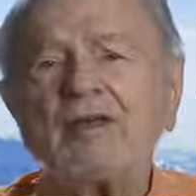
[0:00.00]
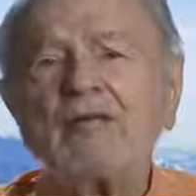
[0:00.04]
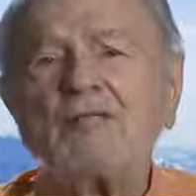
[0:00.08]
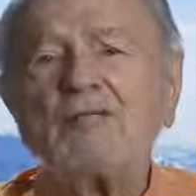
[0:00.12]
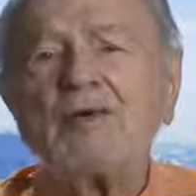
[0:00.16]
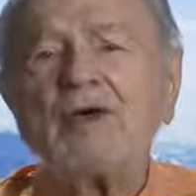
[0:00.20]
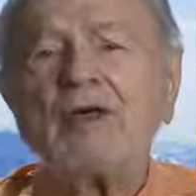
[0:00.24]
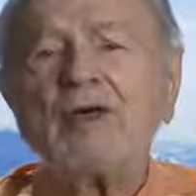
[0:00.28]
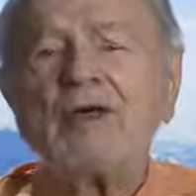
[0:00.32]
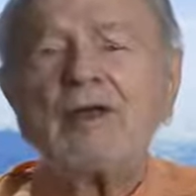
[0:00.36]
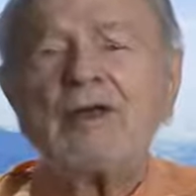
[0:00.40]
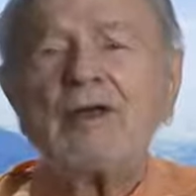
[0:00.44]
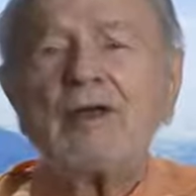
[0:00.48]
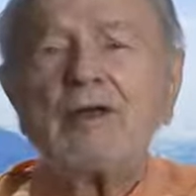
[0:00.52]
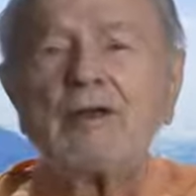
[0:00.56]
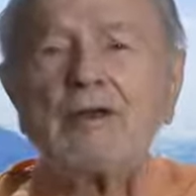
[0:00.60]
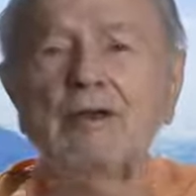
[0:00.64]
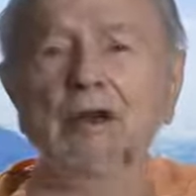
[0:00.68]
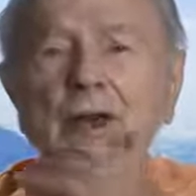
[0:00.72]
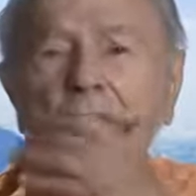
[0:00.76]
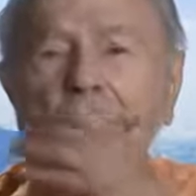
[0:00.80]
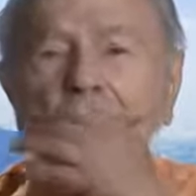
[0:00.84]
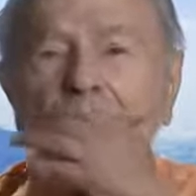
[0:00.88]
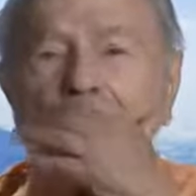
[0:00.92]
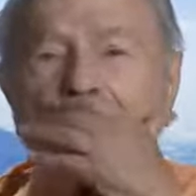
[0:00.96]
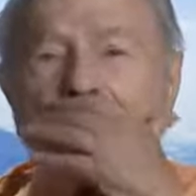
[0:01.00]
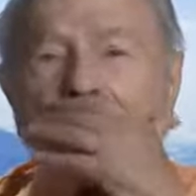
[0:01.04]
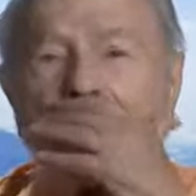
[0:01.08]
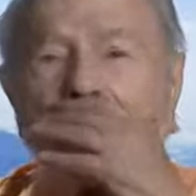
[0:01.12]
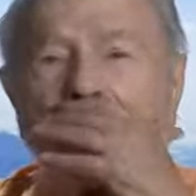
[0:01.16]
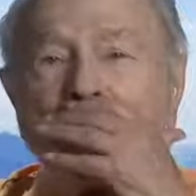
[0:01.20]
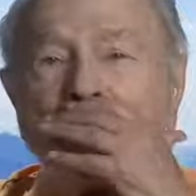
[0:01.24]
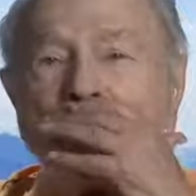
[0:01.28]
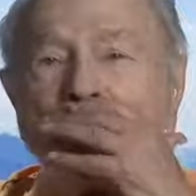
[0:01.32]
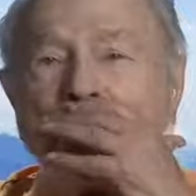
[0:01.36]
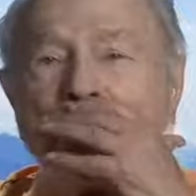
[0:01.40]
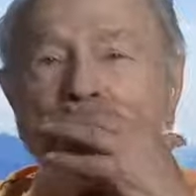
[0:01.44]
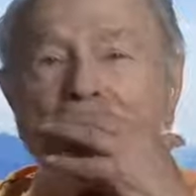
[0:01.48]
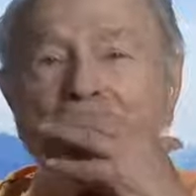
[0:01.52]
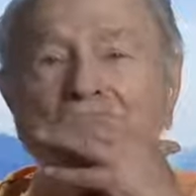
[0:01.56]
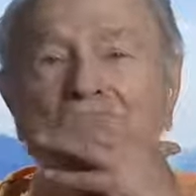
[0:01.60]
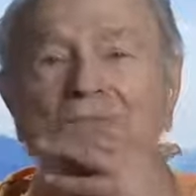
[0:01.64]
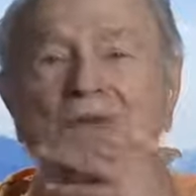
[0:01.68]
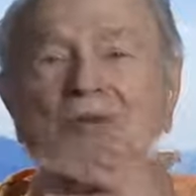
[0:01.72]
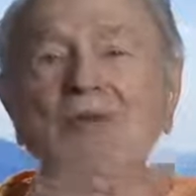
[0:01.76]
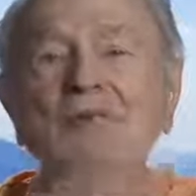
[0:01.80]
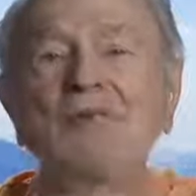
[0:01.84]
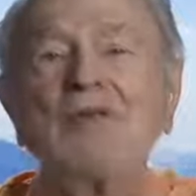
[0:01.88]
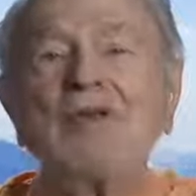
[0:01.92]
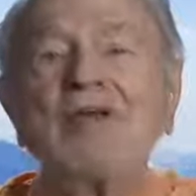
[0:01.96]
But in time, as you go
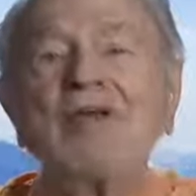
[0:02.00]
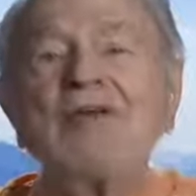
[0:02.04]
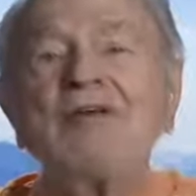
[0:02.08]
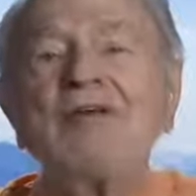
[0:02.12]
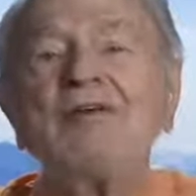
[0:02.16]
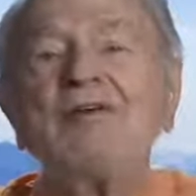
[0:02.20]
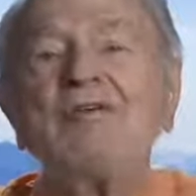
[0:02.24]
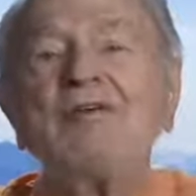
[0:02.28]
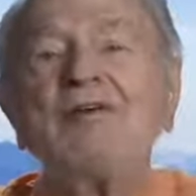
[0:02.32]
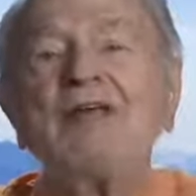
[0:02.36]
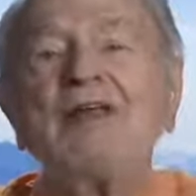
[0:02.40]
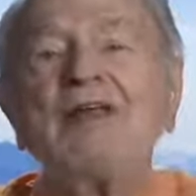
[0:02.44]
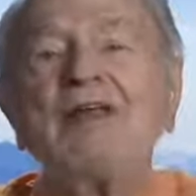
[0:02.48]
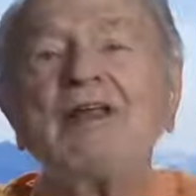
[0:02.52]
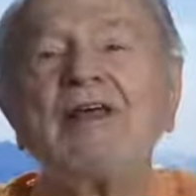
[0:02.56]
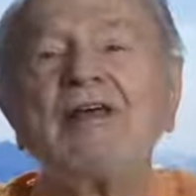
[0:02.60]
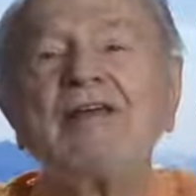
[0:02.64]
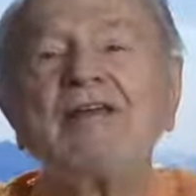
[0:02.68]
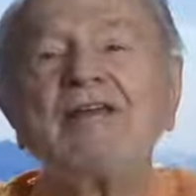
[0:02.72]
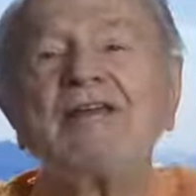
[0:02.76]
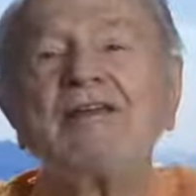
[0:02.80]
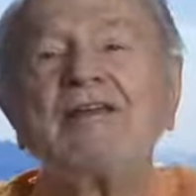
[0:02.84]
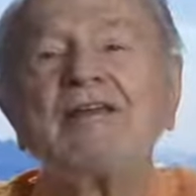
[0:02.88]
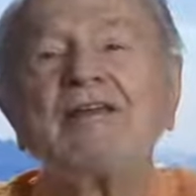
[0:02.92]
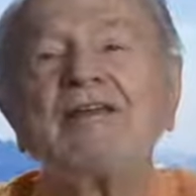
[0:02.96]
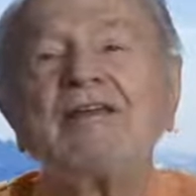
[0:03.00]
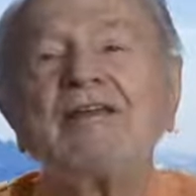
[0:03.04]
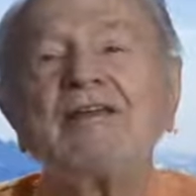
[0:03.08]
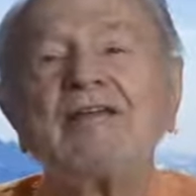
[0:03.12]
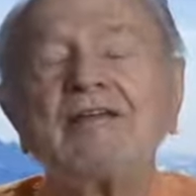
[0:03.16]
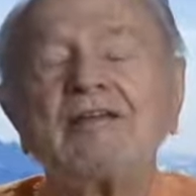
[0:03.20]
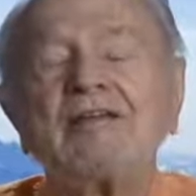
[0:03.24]
along, you begin to realize that